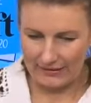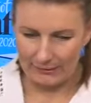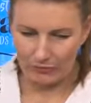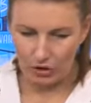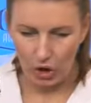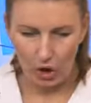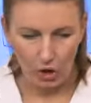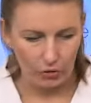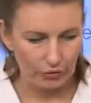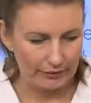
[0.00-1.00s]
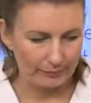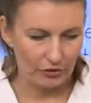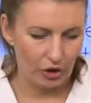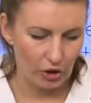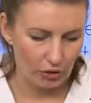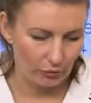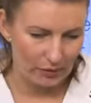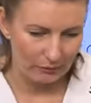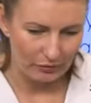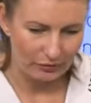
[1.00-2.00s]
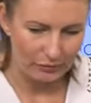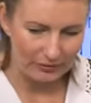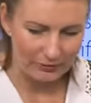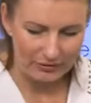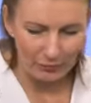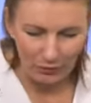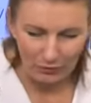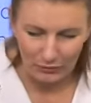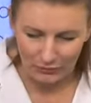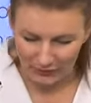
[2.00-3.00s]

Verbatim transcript: I'm torn. I'm torn what I'm going to do now because I want to use